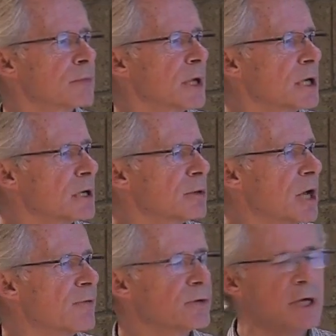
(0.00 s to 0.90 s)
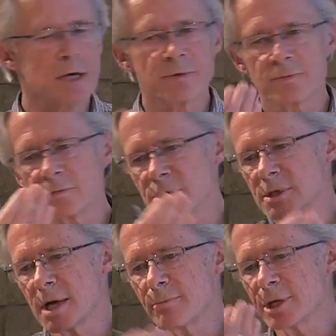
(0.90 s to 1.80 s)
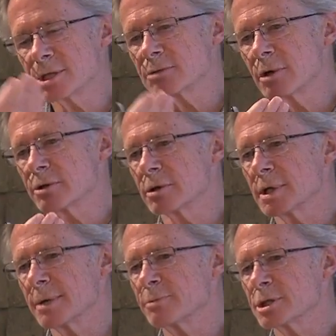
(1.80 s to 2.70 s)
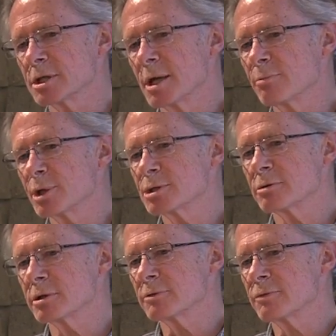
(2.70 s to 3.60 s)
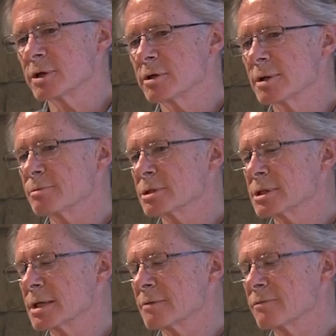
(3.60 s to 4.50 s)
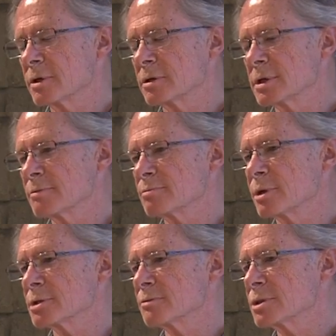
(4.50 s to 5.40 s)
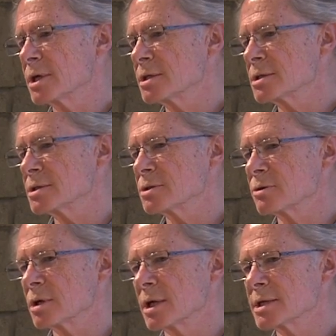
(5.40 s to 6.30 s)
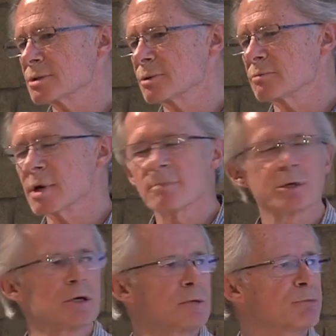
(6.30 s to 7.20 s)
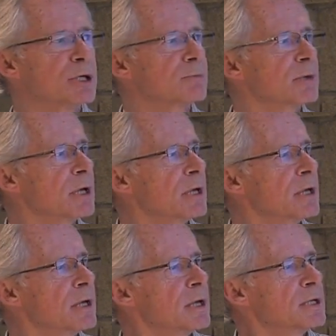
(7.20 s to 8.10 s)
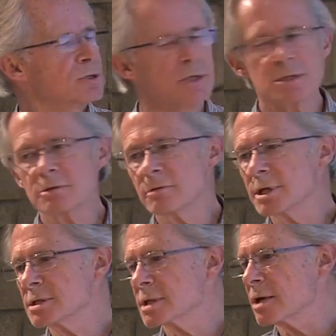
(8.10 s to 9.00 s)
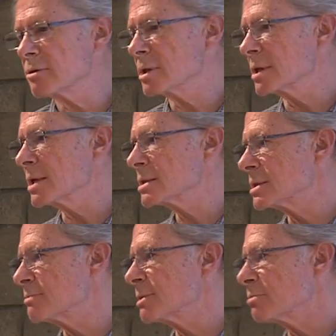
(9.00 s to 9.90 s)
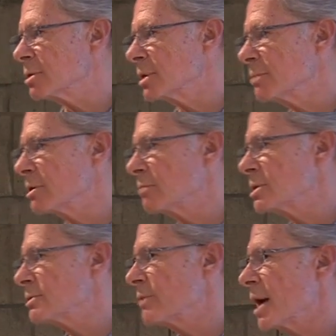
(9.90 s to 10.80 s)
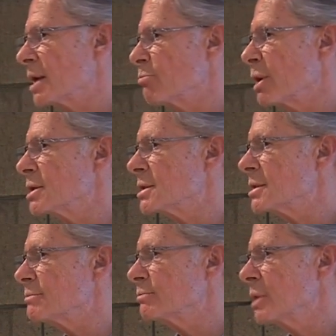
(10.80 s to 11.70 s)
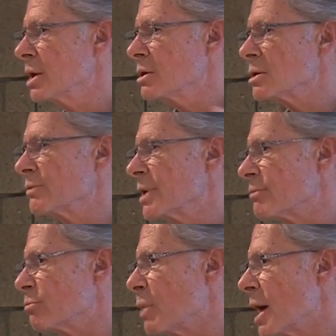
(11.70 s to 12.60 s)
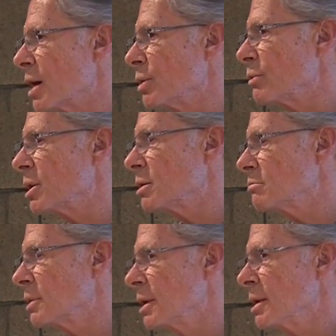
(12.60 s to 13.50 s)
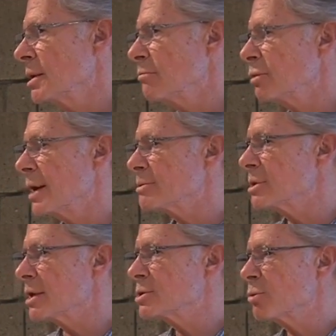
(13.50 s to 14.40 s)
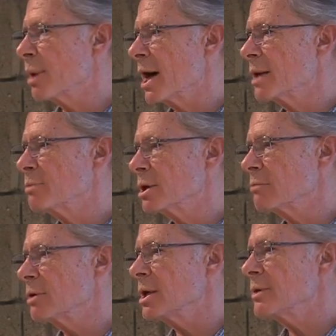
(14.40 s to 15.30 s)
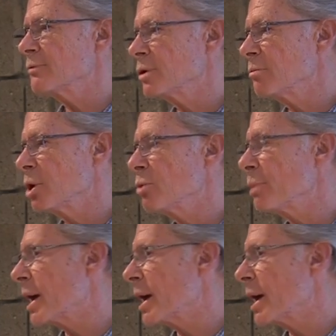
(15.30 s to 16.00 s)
um, and often have numbness around their lips and numbness around their fingertips, tip, fingertips because of changes in circulation with a rapid heartbeat. So these are really scary things to people. I mean, once you've had a bunch of them, or if you have a mild one, perhaps not so bad, but a really full-blown